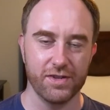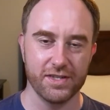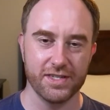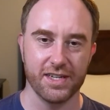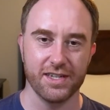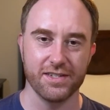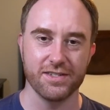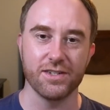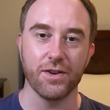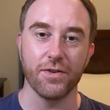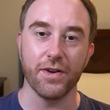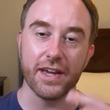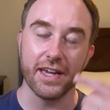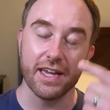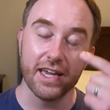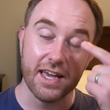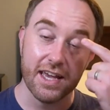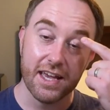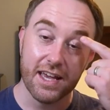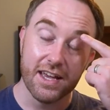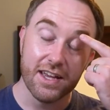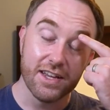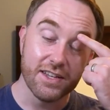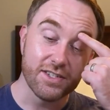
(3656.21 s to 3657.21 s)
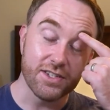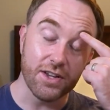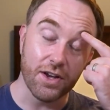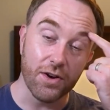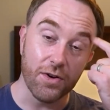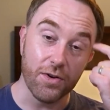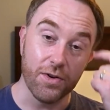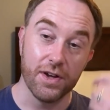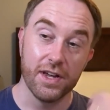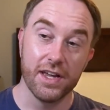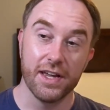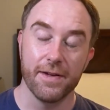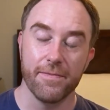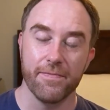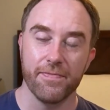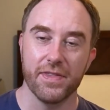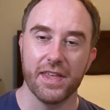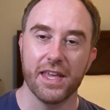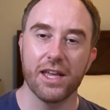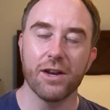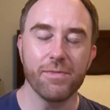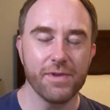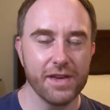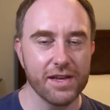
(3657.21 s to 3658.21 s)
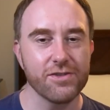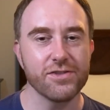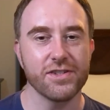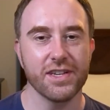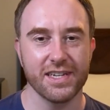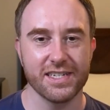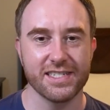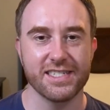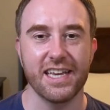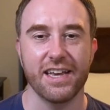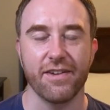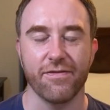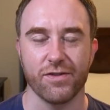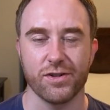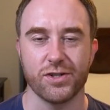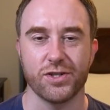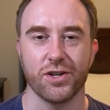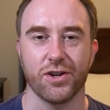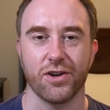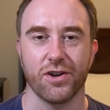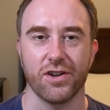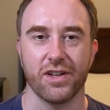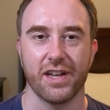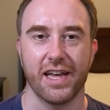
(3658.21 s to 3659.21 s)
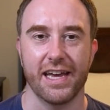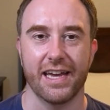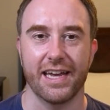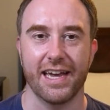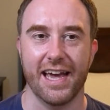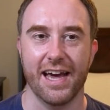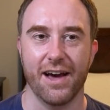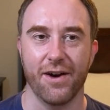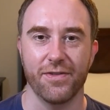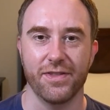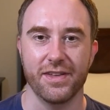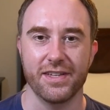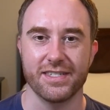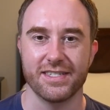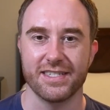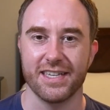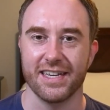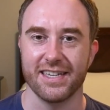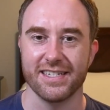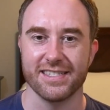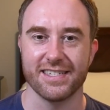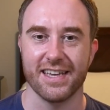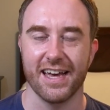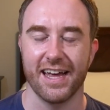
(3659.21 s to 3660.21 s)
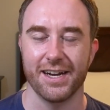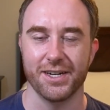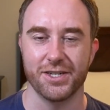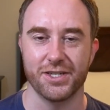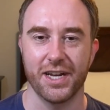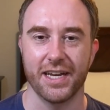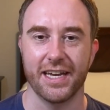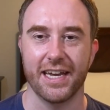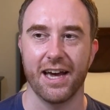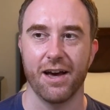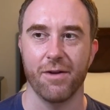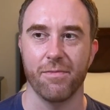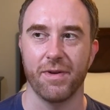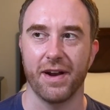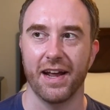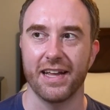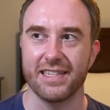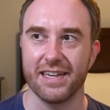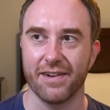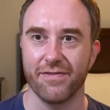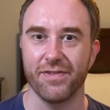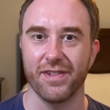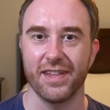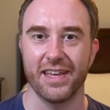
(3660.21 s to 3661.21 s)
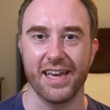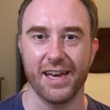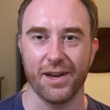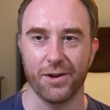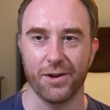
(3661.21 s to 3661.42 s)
is doing. So it'll be interesting to see for sure, like how these things kind of shake out. But I definitely agree